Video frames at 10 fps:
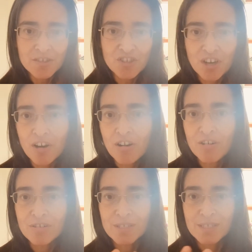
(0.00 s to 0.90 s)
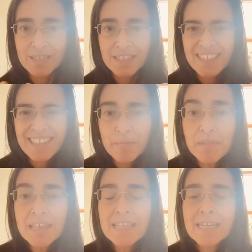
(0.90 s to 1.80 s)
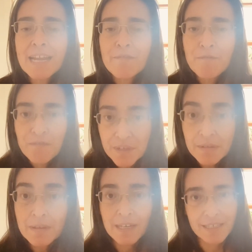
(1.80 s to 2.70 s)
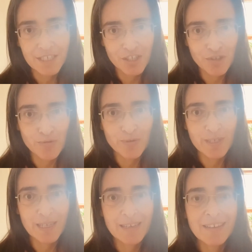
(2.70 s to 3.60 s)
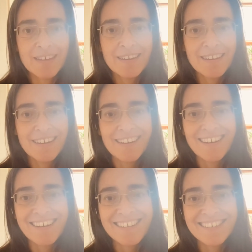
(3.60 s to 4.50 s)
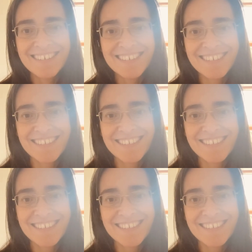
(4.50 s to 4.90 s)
jars and something that I feel like using. And